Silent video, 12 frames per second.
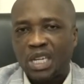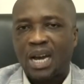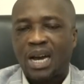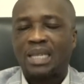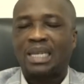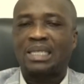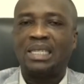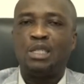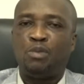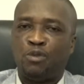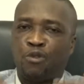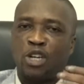other things
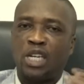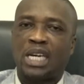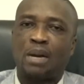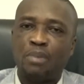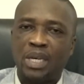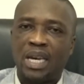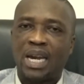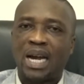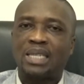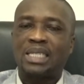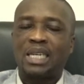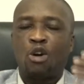before they can be
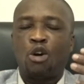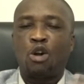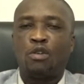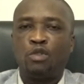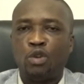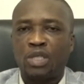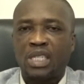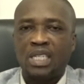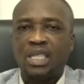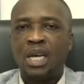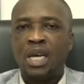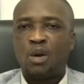enhanced and all of those things,